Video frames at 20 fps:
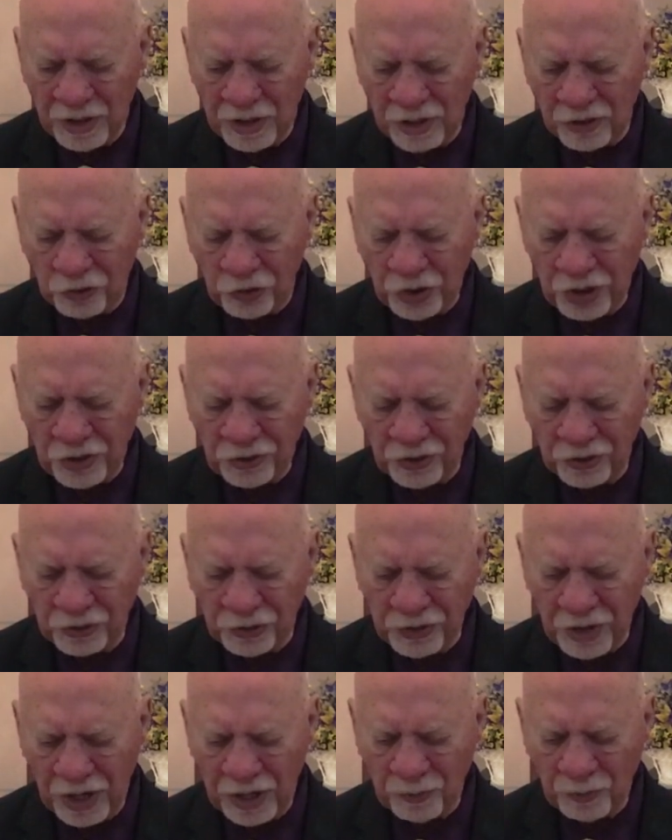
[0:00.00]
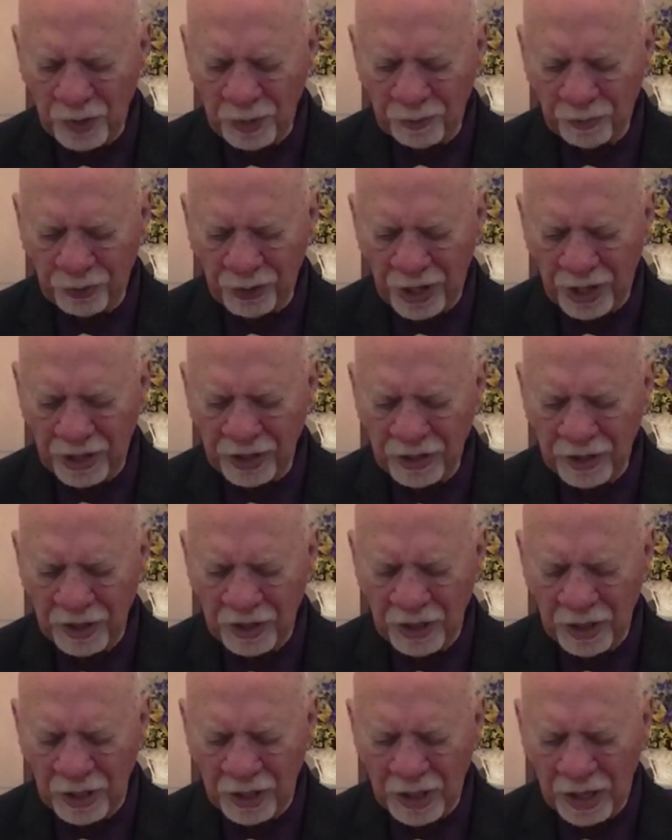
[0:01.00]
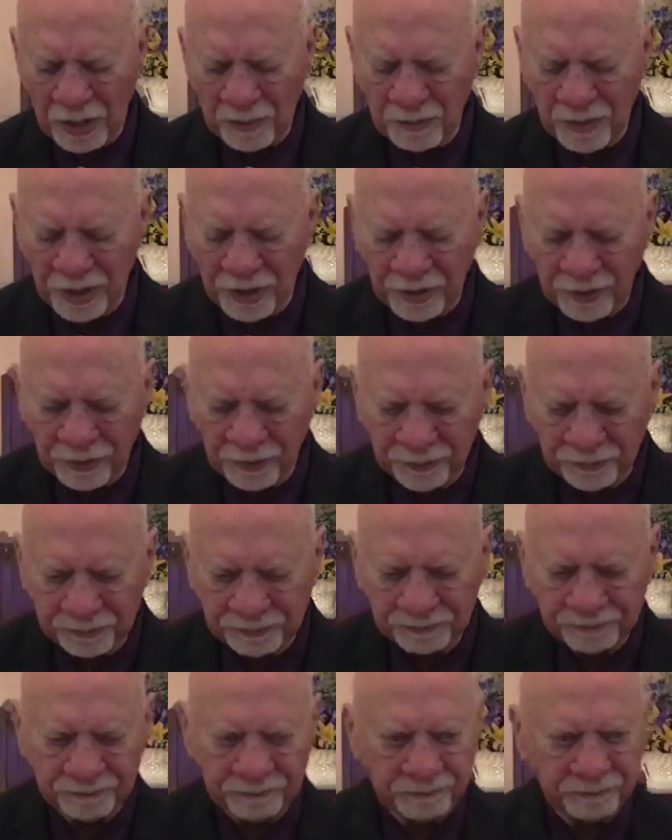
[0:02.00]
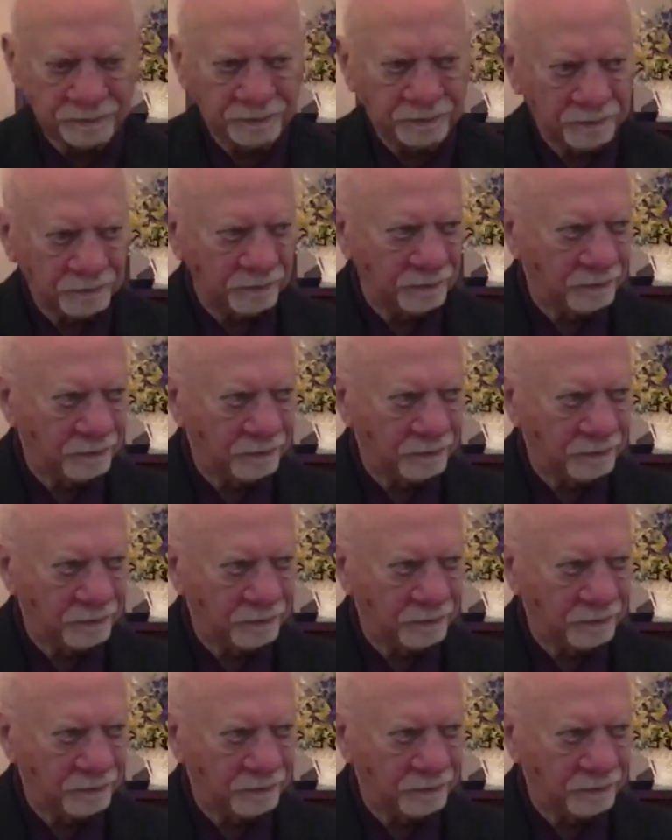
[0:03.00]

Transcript: In Jesus' name we pray. Amen. Amen.